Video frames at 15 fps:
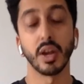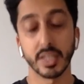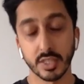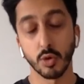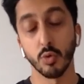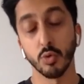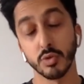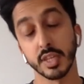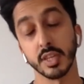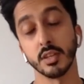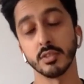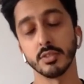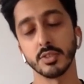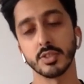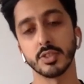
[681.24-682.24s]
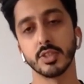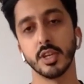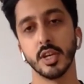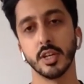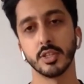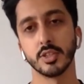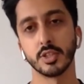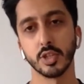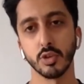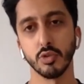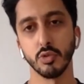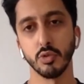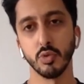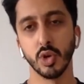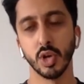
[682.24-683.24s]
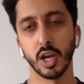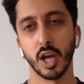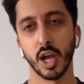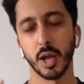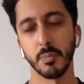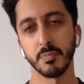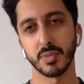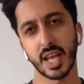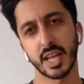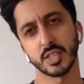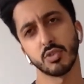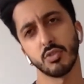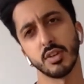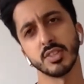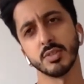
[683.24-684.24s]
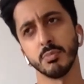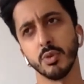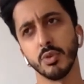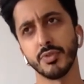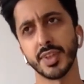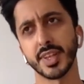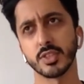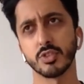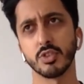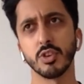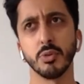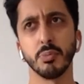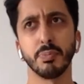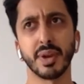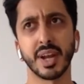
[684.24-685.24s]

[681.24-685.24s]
white audience to categorize and move things through,